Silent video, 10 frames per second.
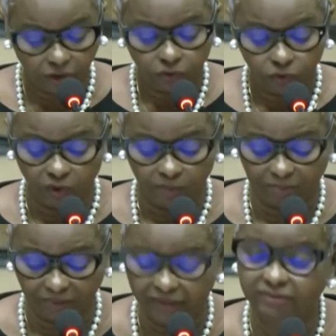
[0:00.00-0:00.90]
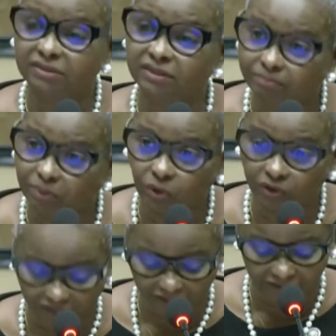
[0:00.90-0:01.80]
who appeal to the
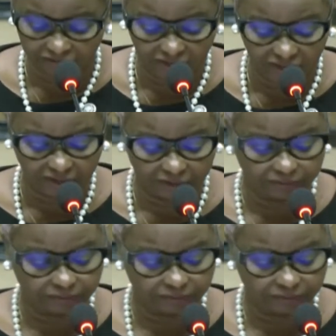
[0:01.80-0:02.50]
board every year.